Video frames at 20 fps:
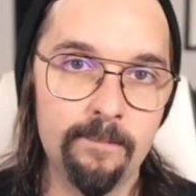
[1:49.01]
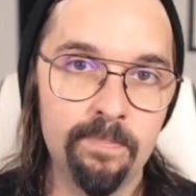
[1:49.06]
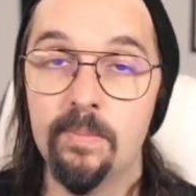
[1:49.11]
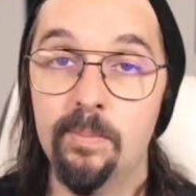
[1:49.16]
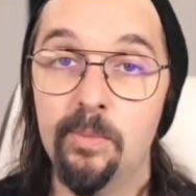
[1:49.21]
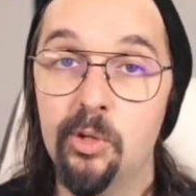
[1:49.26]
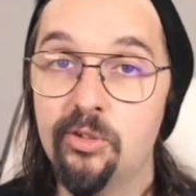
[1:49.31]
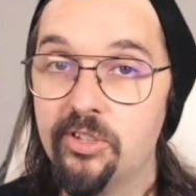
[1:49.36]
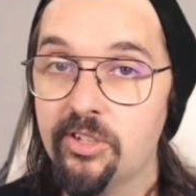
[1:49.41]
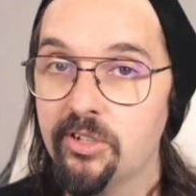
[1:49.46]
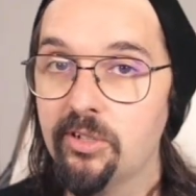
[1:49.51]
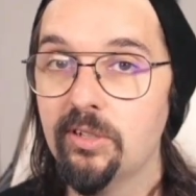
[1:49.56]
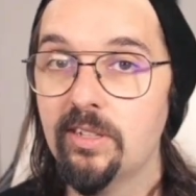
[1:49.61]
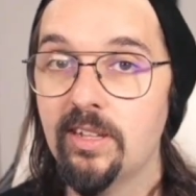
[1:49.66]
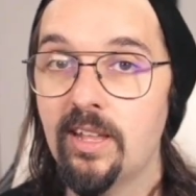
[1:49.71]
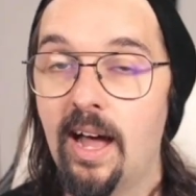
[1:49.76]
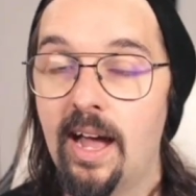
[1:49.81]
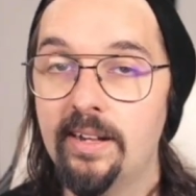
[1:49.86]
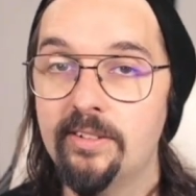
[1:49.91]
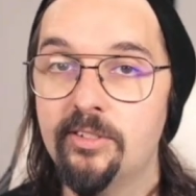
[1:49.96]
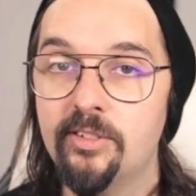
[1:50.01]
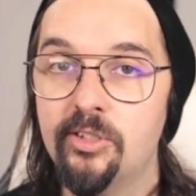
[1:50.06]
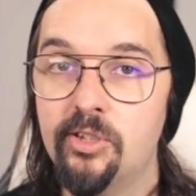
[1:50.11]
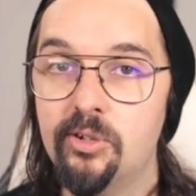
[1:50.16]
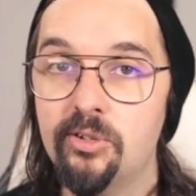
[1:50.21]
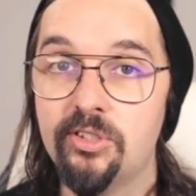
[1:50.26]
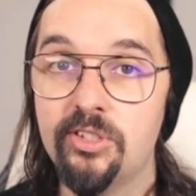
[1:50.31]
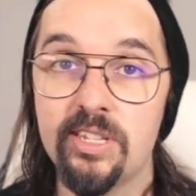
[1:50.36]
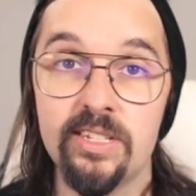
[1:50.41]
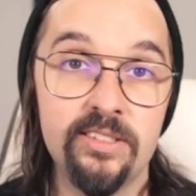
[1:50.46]
Musical lines
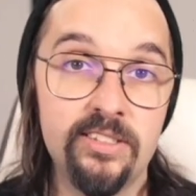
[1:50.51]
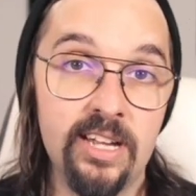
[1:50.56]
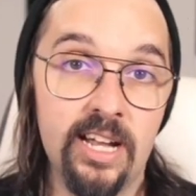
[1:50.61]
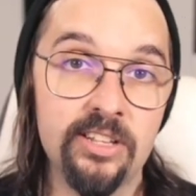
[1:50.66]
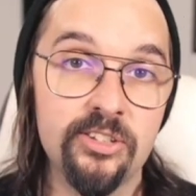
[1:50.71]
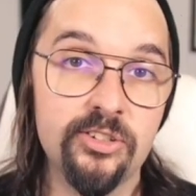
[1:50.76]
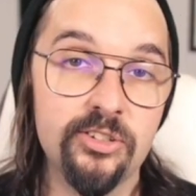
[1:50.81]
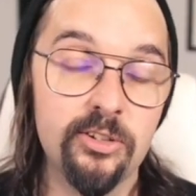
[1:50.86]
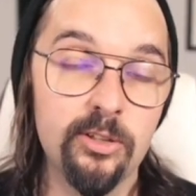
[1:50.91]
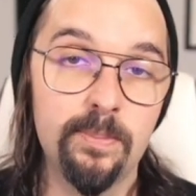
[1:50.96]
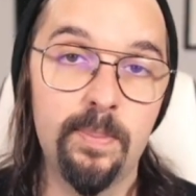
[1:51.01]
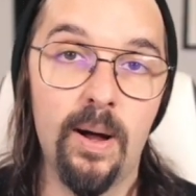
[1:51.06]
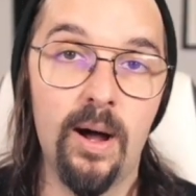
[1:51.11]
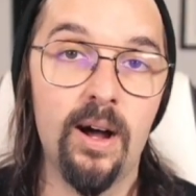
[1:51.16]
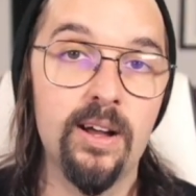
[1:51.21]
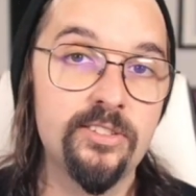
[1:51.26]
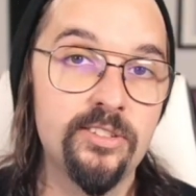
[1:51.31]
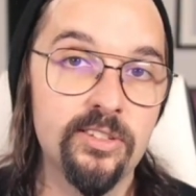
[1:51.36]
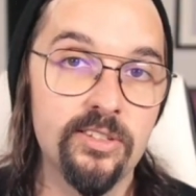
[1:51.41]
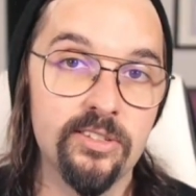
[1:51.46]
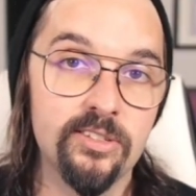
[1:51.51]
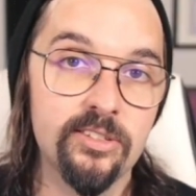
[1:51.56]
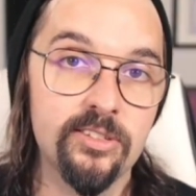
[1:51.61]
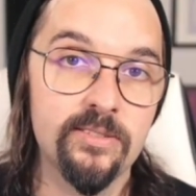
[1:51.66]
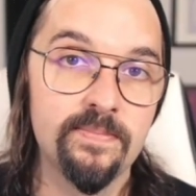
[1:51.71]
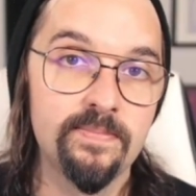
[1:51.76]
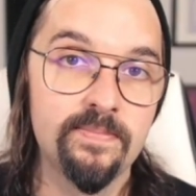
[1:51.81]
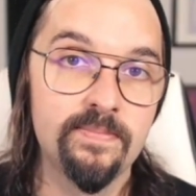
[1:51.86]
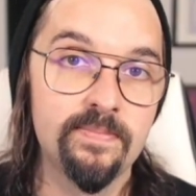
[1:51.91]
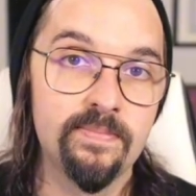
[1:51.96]
use intentional pauses,
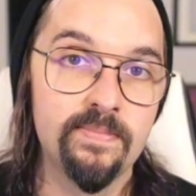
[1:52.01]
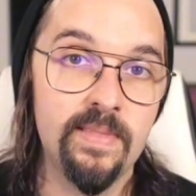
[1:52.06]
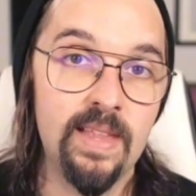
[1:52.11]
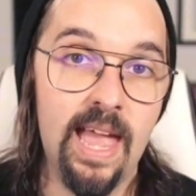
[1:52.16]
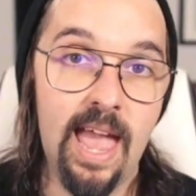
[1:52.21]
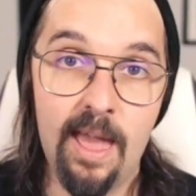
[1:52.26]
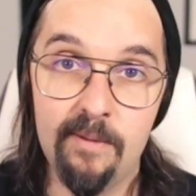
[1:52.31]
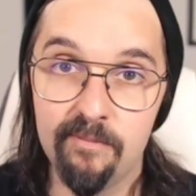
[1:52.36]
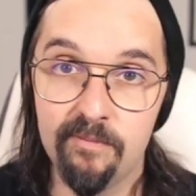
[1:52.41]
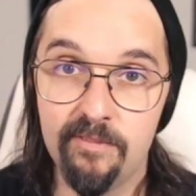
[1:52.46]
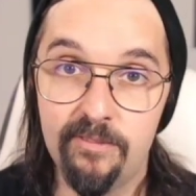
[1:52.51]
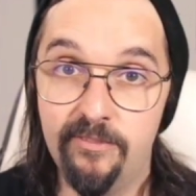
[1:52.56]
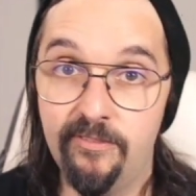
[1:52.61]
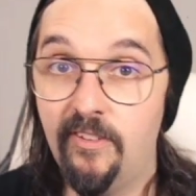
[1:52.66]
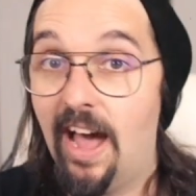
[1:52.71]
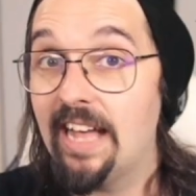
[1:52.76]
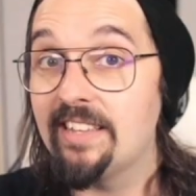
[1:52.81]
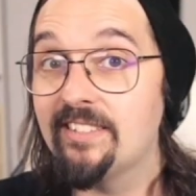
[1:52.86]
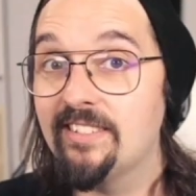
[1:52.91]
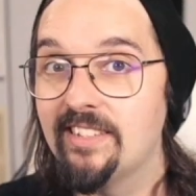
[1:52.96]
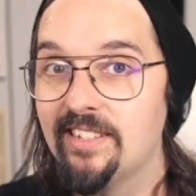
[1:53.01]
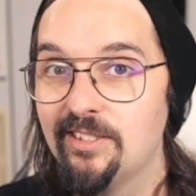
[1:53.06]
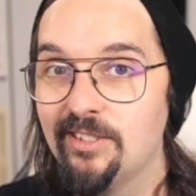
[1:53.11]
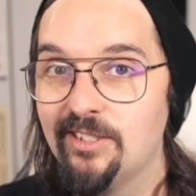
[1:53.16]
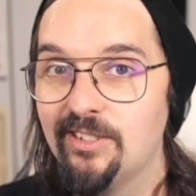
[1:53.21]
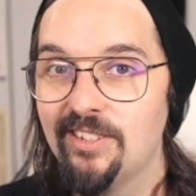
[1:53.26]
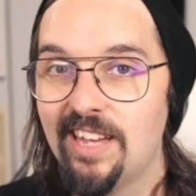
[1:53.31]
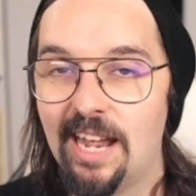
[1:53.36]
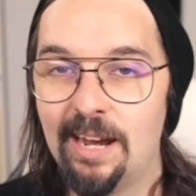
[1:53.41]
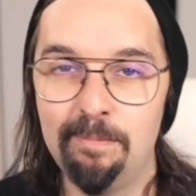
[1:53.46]

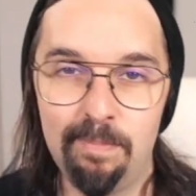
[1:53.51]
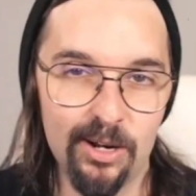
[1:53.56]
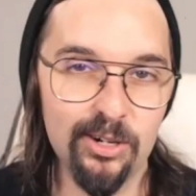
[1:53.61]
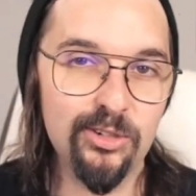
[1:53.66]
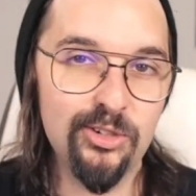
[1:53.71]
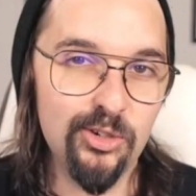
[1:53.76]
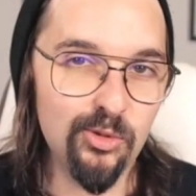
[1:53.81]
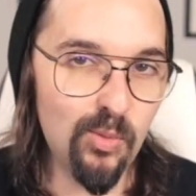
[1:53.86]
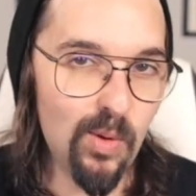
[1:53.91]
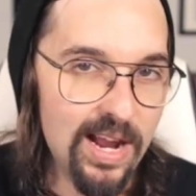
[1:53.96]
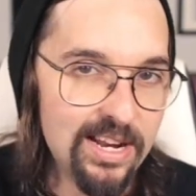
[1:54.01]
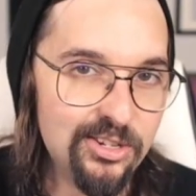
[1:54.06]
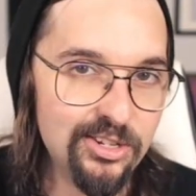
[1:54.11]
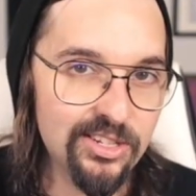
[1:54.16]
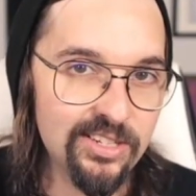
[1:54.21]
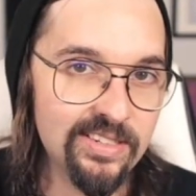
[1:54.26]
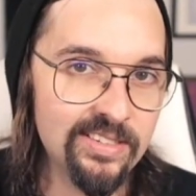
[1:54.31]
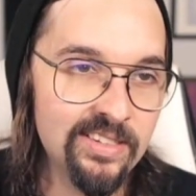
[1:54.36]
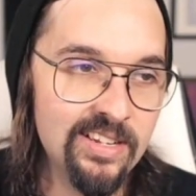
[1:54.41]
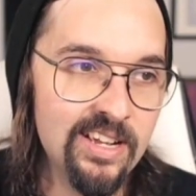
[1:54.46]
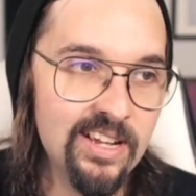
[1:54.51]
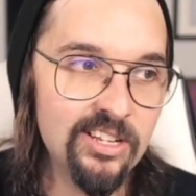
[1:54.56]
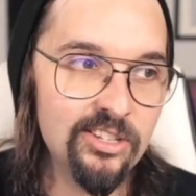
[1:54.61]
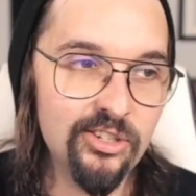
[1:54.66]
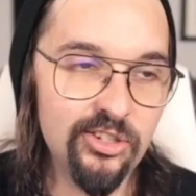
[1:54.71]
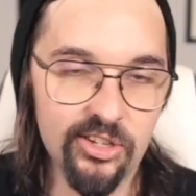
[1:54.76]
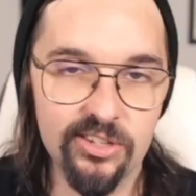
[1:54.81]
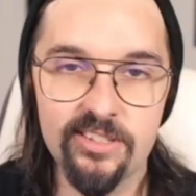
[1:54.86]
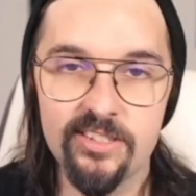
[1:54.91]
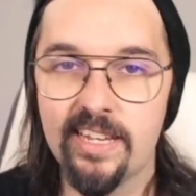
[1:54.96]
emphasis, and punctuation,
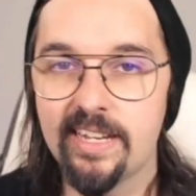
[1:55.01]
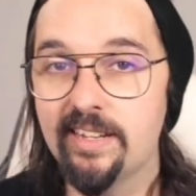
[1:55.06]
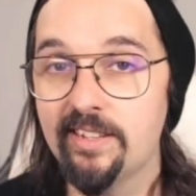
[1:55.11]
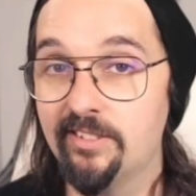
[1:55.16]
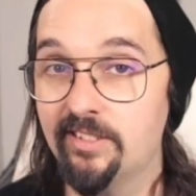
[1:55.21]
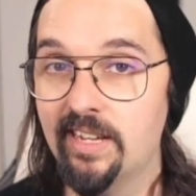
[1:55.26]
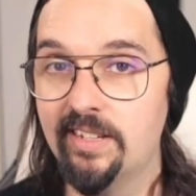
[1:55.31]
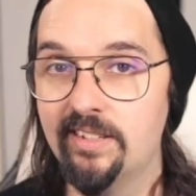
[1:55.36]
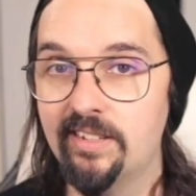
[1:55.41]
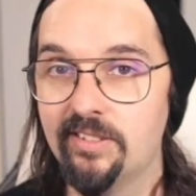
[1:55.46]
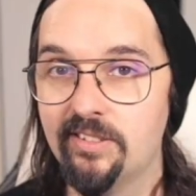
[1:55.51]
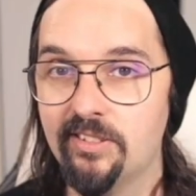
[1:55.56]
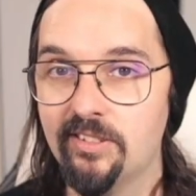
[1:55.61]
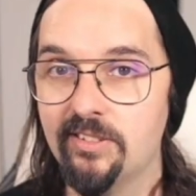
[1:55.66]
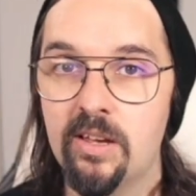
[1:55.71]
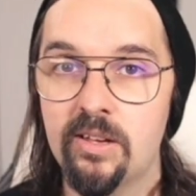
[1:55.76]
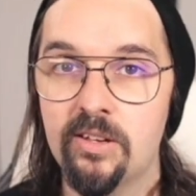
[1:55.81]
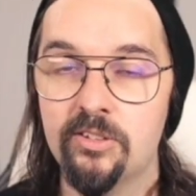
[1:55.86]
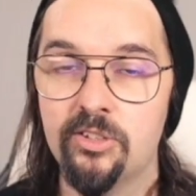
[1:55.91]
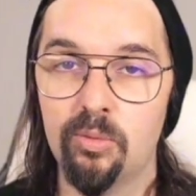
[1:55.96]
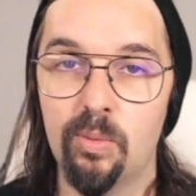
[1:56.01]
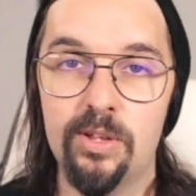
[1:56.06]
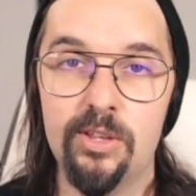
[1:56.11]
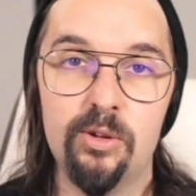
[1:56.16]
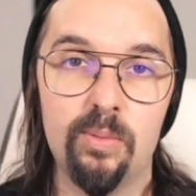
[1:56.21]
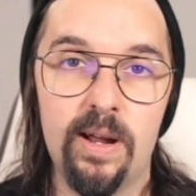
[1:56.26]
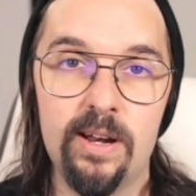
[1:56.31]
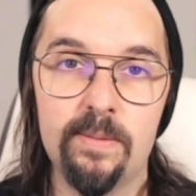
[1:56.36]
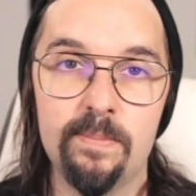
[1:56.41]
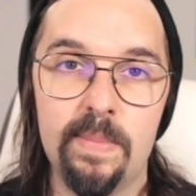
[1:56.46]
just like a sentence. So when you
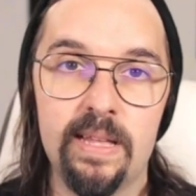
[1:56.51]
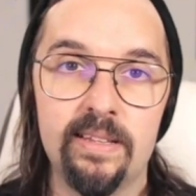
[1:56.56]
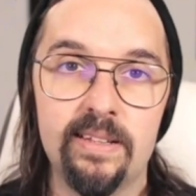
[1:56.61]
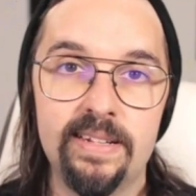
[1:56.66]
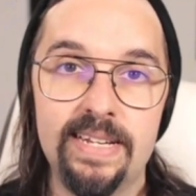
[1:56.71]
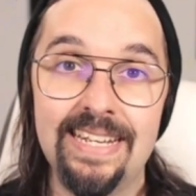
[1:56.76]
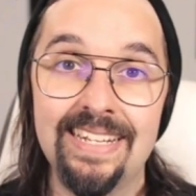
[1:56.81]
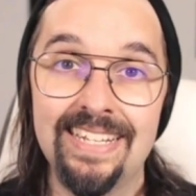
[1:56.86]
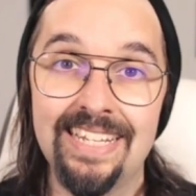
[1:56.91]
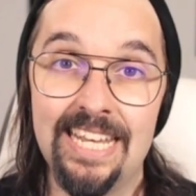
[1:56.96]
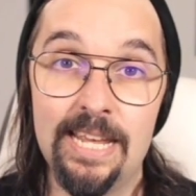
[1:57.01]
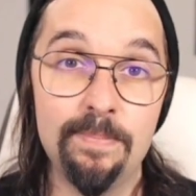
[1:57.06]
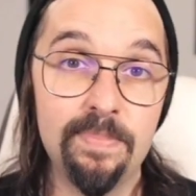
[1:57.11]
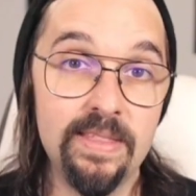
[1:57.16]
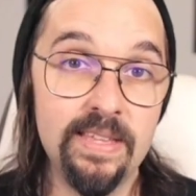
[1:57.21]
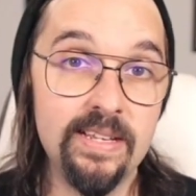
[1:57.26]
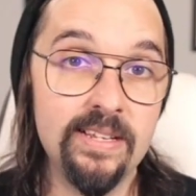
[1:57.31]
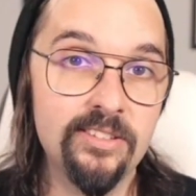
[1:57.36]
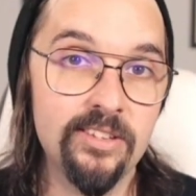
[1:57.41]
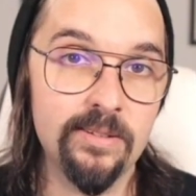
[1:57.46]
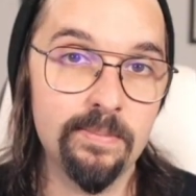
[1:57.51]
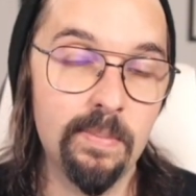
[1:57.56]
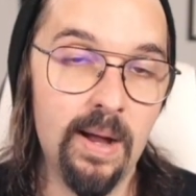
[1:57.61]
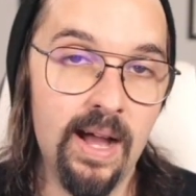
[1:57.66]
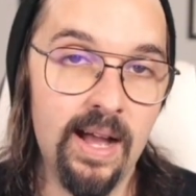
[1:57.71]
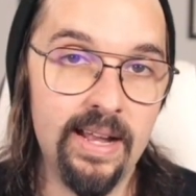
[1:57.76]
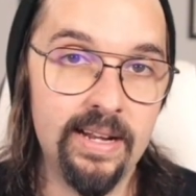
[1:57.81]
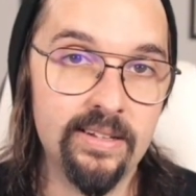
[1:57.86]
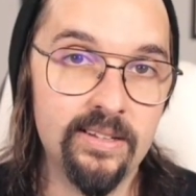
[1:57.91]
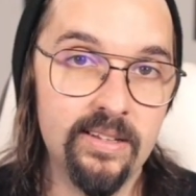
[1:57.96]
write a melody, keep these in
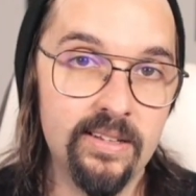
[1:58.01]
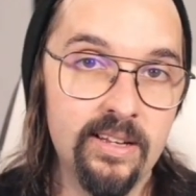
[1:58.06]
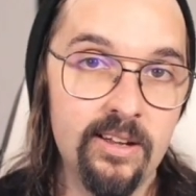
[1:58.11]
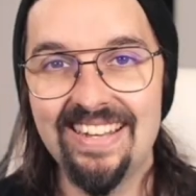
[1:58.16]
mind.